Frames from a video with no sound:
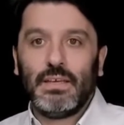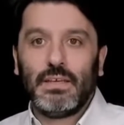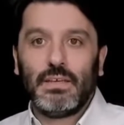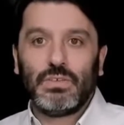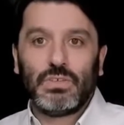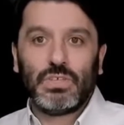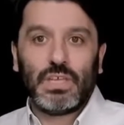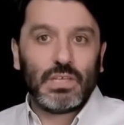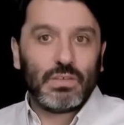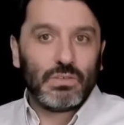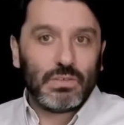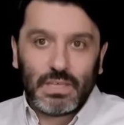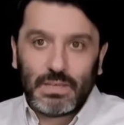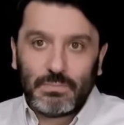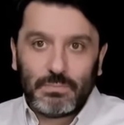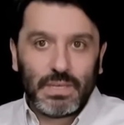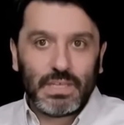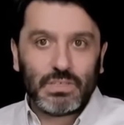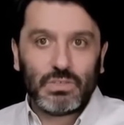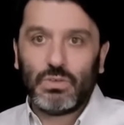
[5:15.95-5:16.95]
generate
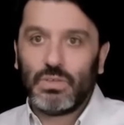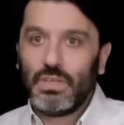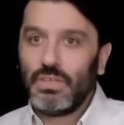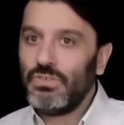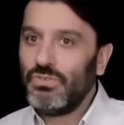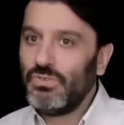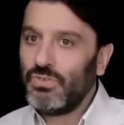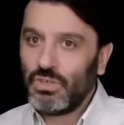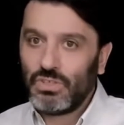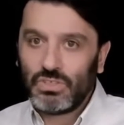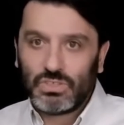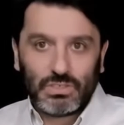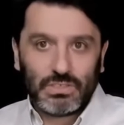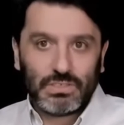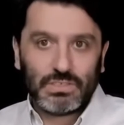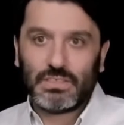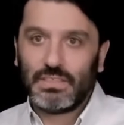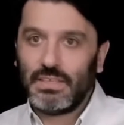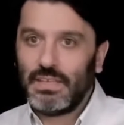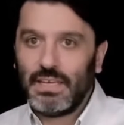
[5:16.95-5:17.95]
mental
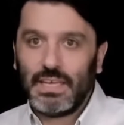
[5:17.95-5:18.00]
constructions,